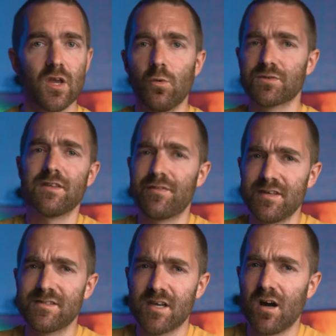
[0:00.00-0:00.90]
Well,
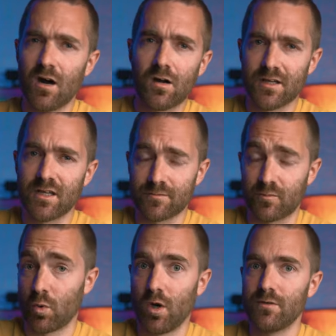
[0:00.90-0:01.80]
Synthesia are, and I
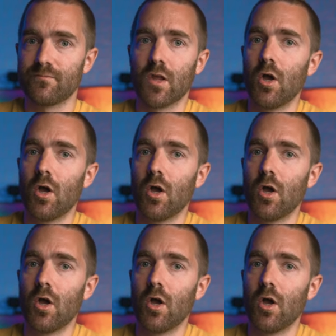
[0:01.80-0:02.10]
quote,